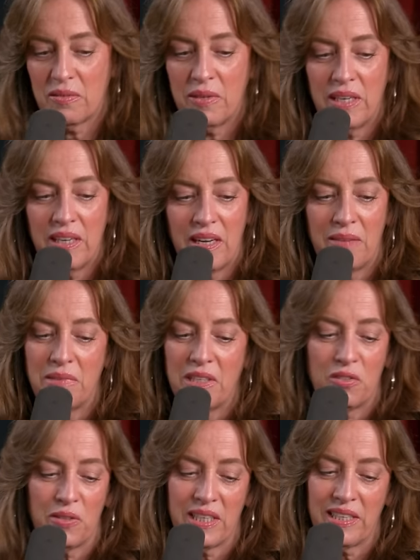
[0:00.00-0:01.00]
We get. I'm not
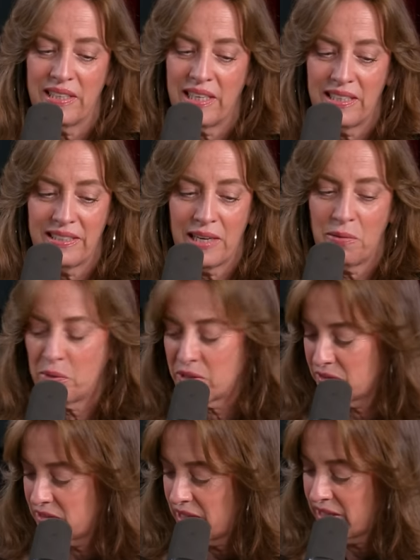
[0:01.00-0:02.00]
drinking that. That
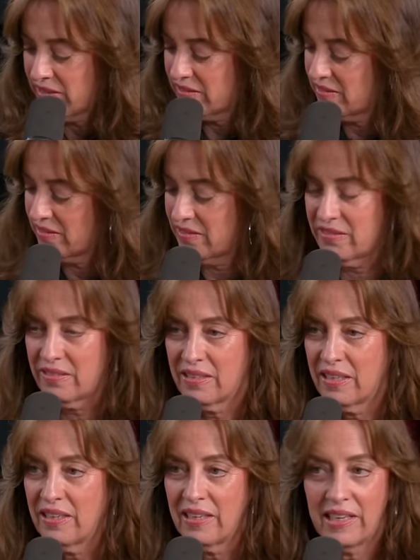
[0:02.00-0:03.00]
water's like
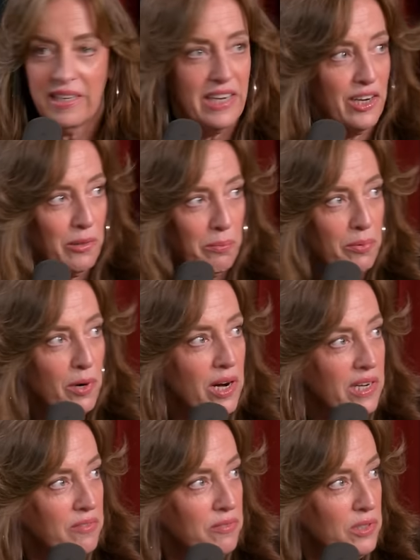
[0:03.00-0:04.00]
Water. Erin
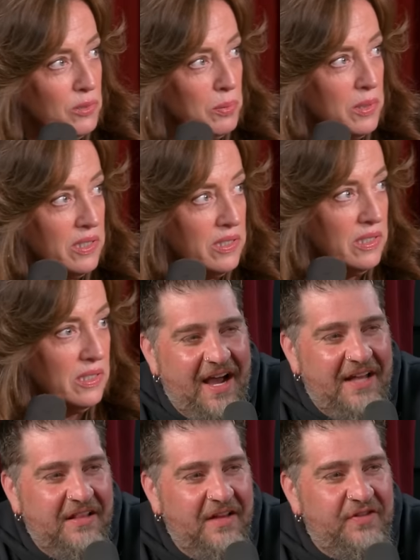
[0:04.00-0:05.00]
Brockovich brought it in.
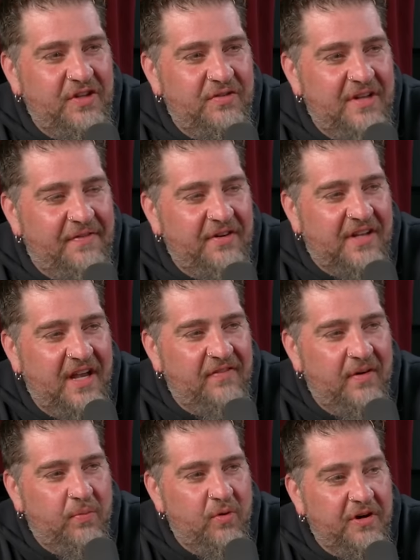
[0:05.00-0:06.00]
I loved you never gave
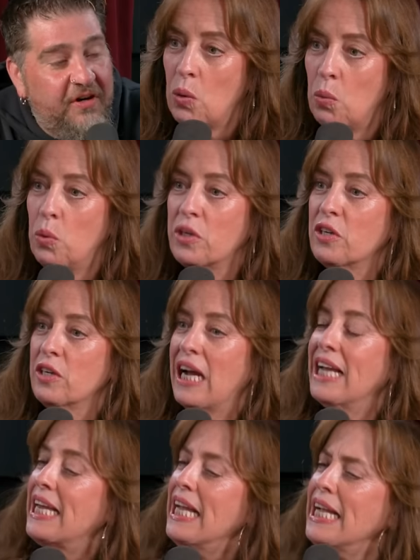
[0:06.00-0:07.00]
up water. Water.
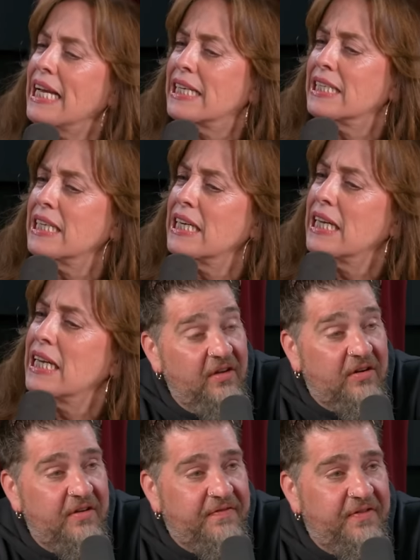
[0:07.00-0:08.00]
I and can't. I appreciate that. No,
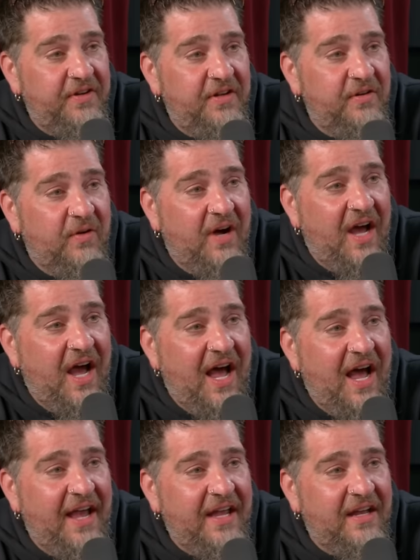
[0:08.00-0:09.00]
good for you. Uh,
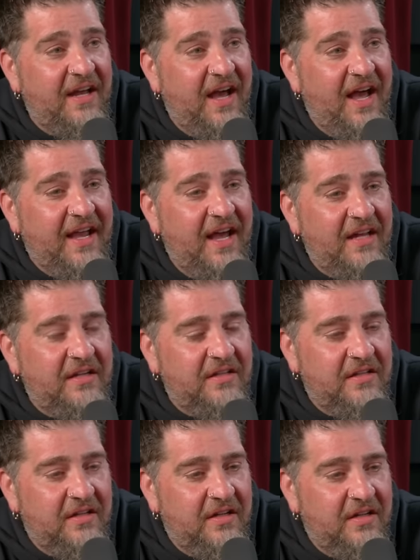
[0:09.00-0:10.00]
I I got
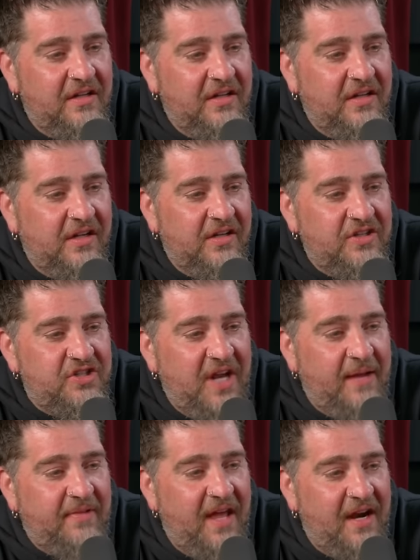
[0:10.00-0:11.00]

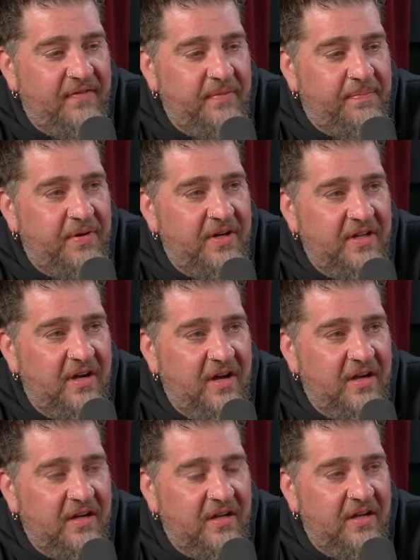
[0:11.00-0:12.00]
shamed out of it pretty
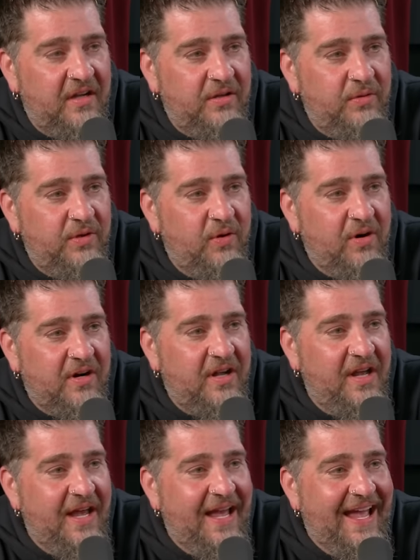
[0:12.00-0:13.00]
young in New York.
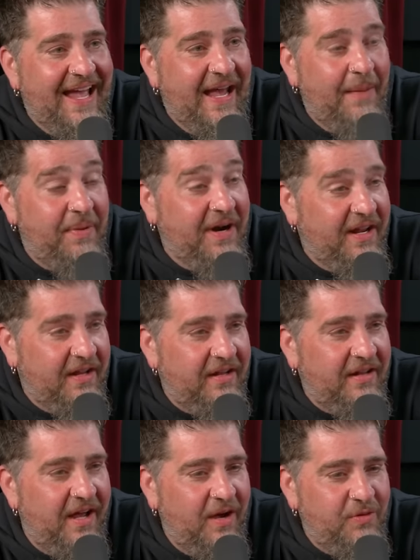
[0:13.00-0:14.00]
And, but
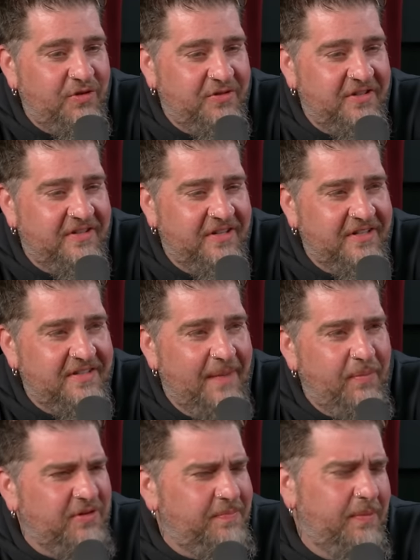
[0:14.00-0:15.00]
I, I always use it as an
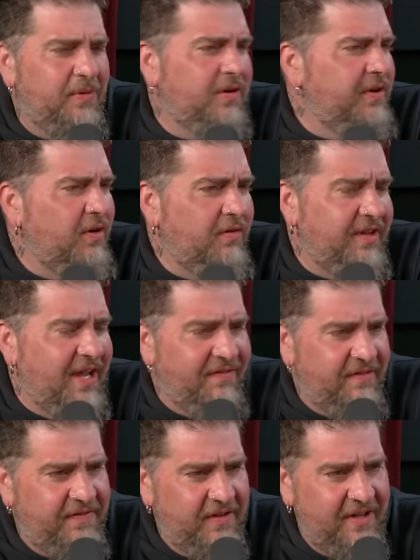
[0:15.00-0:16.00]
example because people go, you don't really have
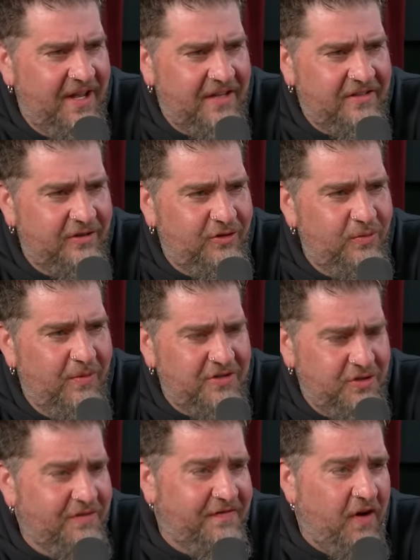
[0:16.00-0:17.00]
the Philly accent too
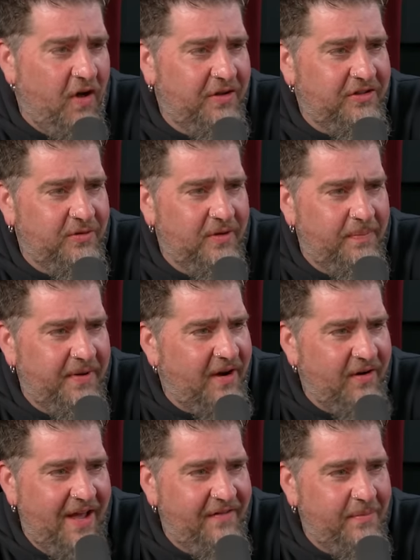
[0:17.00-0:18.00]
much. You can fall into it, but I
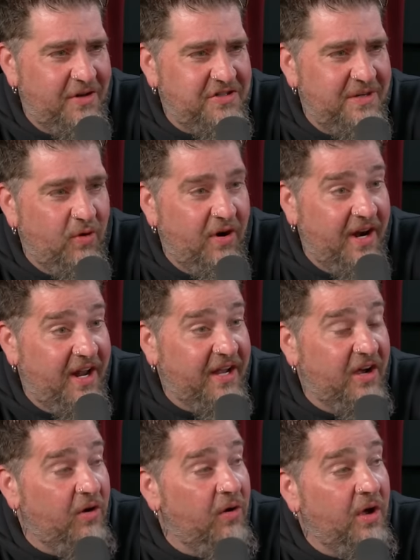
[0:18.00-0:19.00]
don't have it much anymore. Yeah. And I
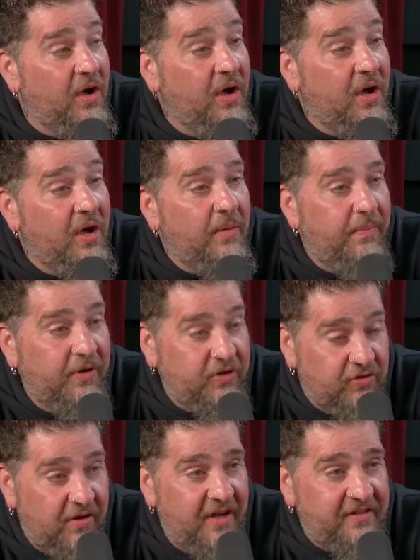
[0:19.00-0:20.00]
go, but
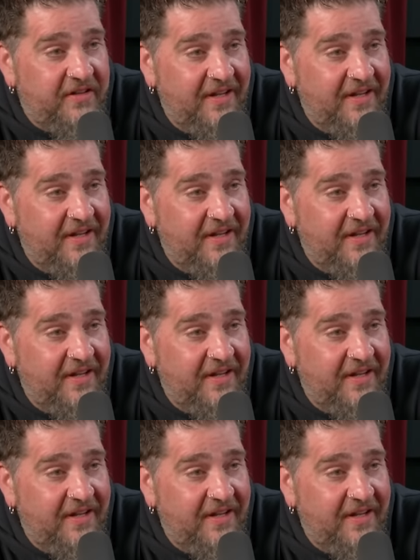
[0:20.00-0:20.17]
trust